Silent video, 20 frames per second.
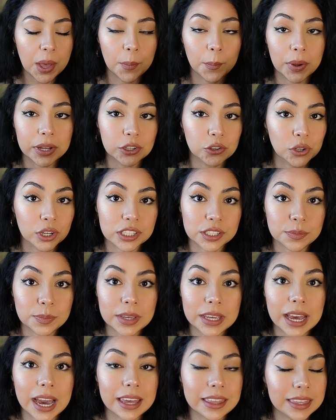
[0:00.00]
But trust
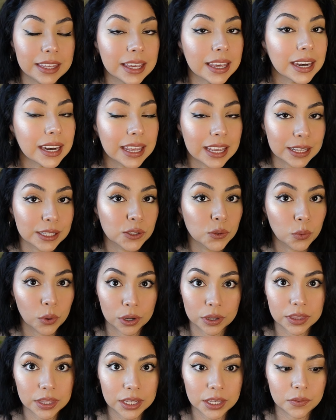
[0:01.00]
me, I think it is
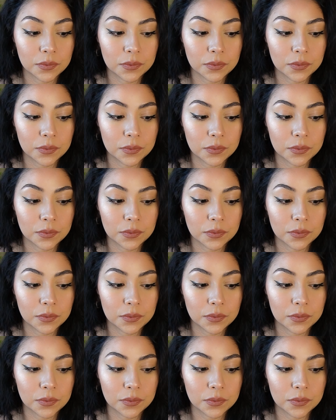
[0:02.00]
worth the